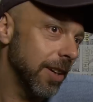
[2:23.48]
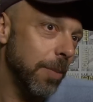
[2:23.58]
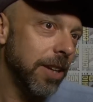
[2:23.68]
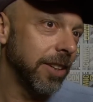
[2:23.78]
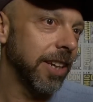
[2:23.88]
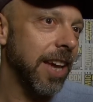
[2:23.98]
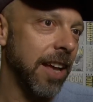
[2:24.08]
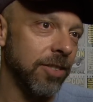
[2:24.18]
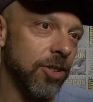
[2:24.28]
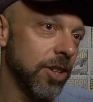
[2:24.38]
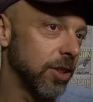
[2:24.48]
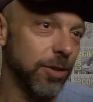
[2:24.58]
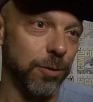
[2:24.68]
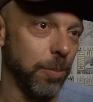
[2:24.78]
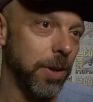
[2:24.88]
an amazing cast. It's
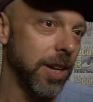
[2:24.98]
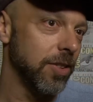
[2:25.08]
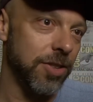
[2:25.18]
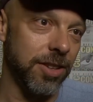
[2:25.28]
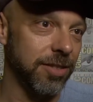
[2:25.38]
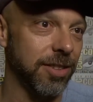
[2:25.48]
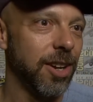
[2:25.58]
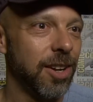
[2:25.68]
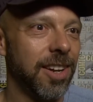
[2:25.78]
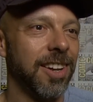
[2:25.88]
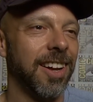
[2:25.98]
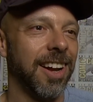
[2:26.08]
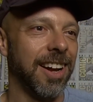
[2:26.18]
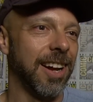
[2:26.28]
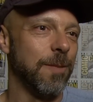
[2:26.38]
just, for me, it's just,
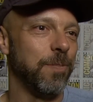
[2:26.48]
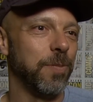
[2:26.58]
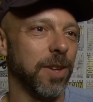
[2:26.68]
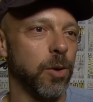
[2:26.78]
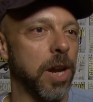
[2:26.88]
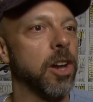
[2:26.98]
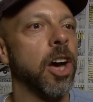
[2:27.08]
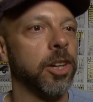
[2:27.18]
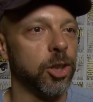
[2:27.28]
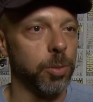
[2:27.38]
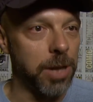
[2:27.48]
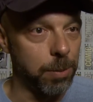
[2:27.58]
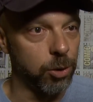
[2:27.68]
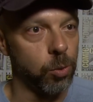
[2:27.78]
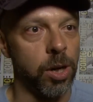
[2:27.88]
Uh, great honor to be
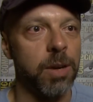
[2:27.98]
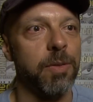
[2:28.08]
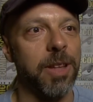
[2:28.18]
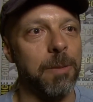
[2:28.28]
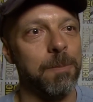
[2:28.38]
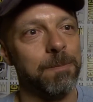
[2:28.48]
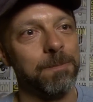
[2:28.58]
able to work with them.